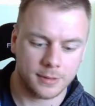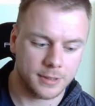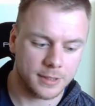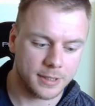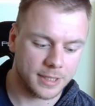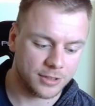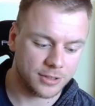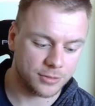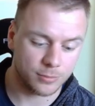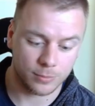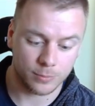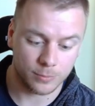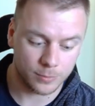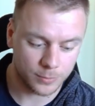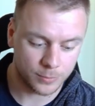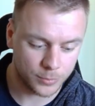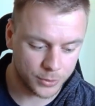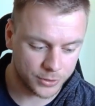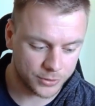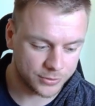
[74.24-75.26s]
as
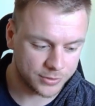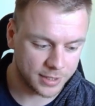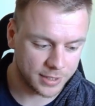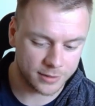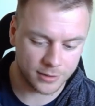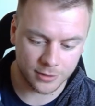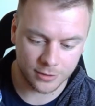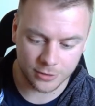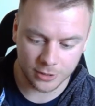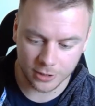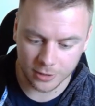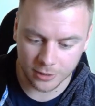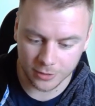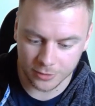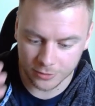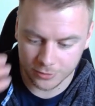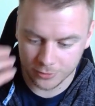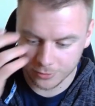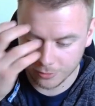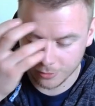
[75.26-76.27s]
per standard, your
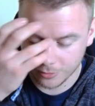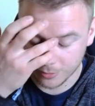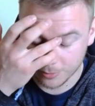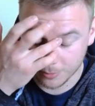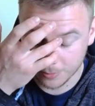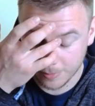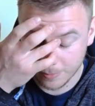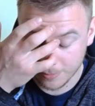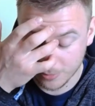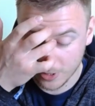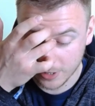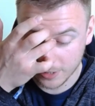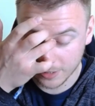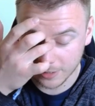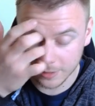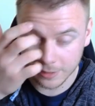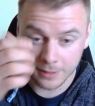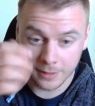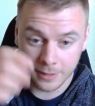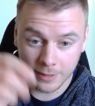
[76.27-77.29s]
clutch, throttle, and brake.
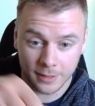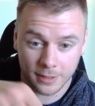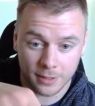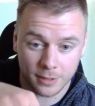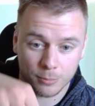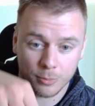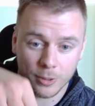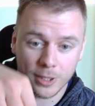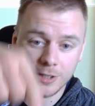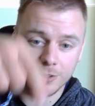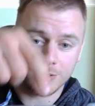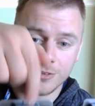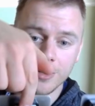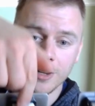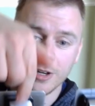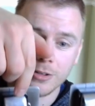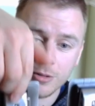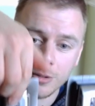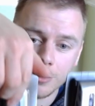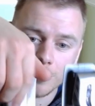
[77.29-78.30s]
The brake's the
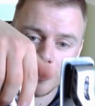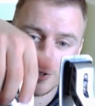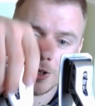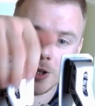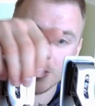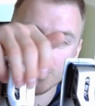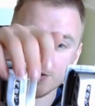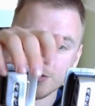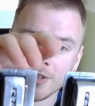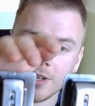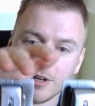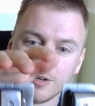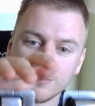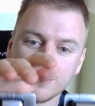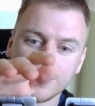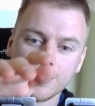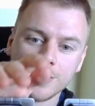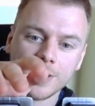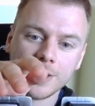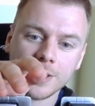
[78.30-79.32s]
only one with the load cell,
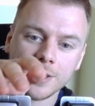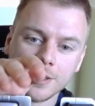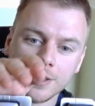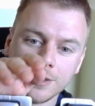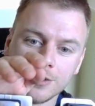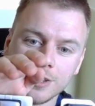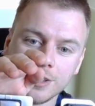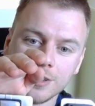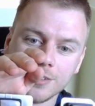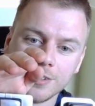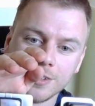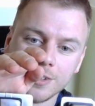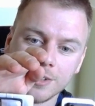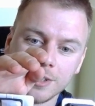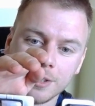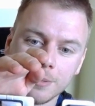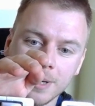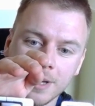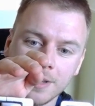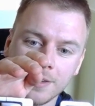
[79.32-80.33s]
obviously, as you can see on the
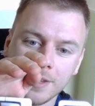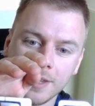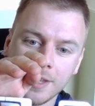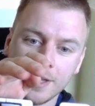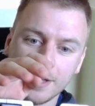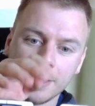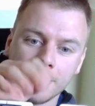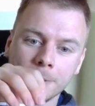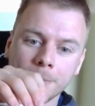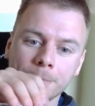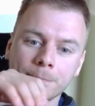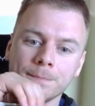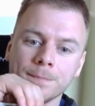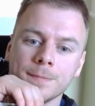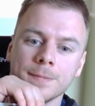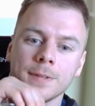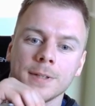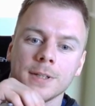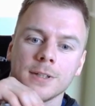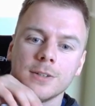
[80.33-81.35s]
back there.
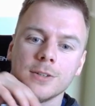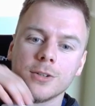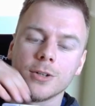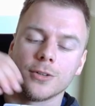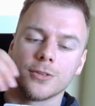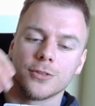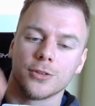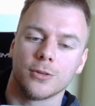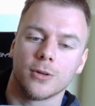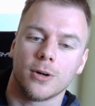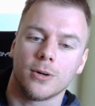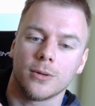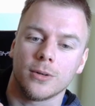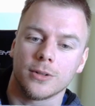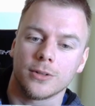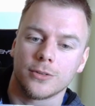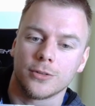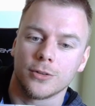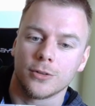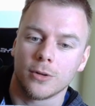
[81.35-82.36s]
You've got two, hole,
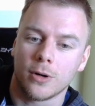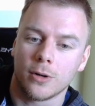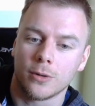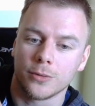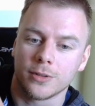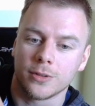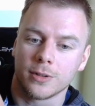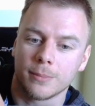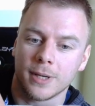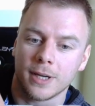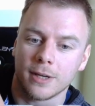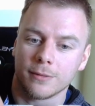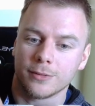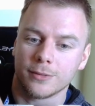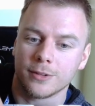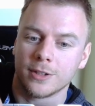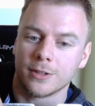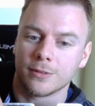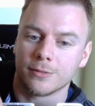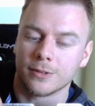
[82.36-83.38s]
two holes in the back for
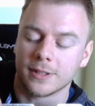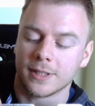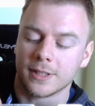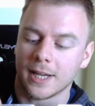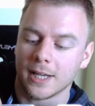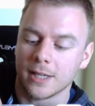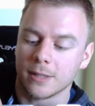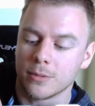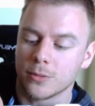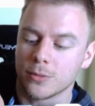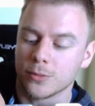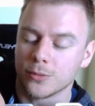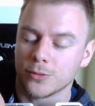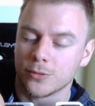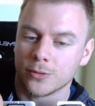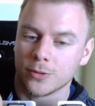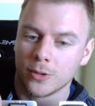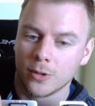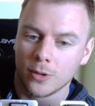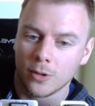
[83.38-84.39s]
your different cables.
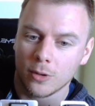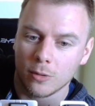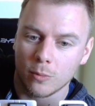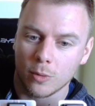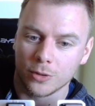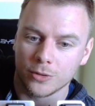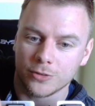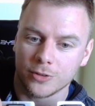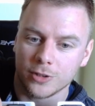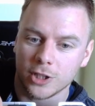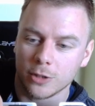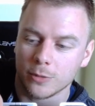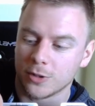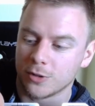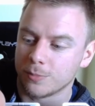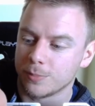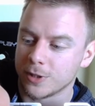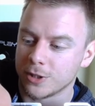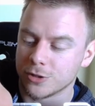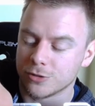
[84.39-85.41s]
One's a
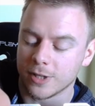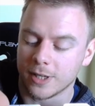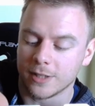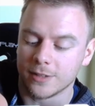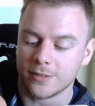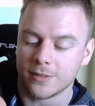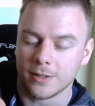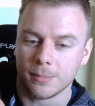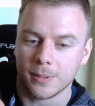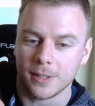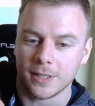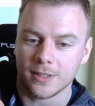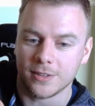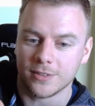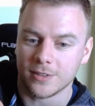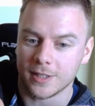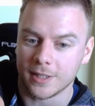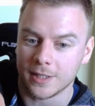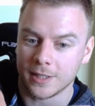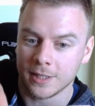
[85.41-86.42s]
USB straight into your
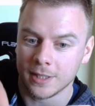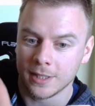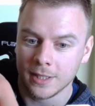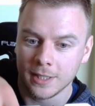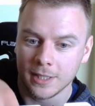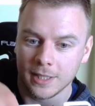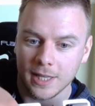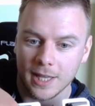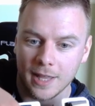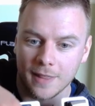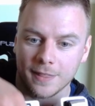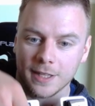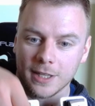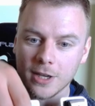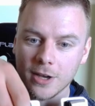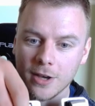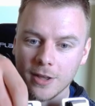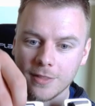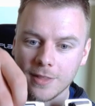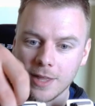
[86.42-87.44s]
PC, and the
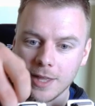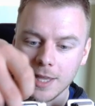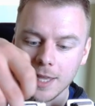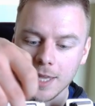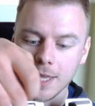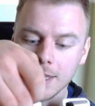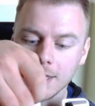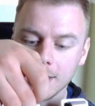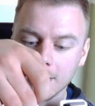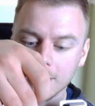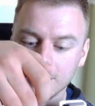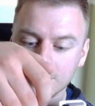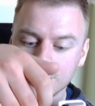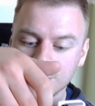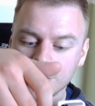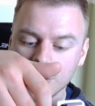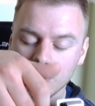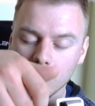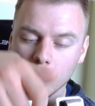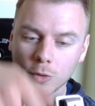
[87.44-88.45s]
other is
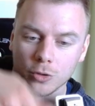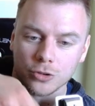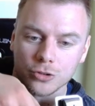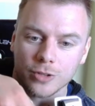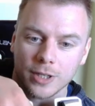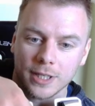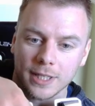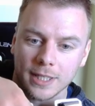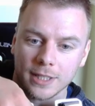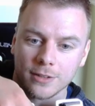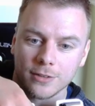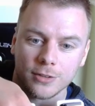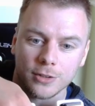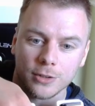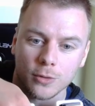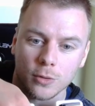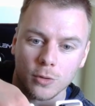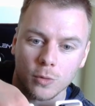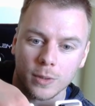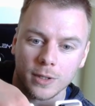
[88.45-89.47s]
one straight into
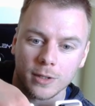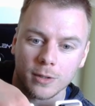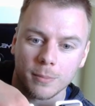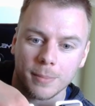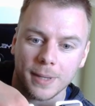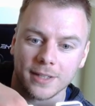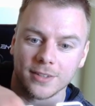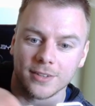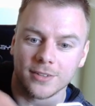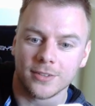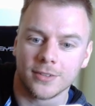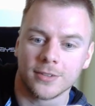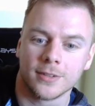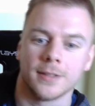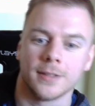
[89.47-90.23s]
your wheelbase.